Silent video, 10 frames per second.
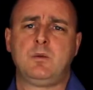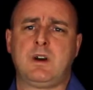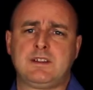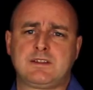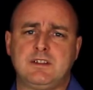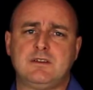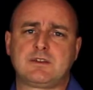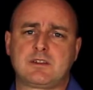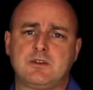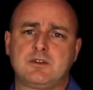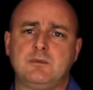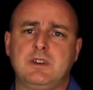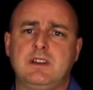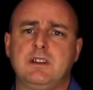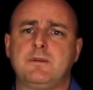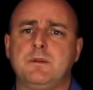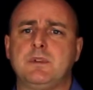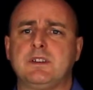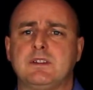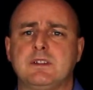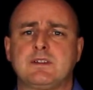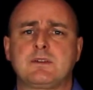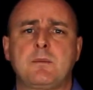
ways to use social media for business.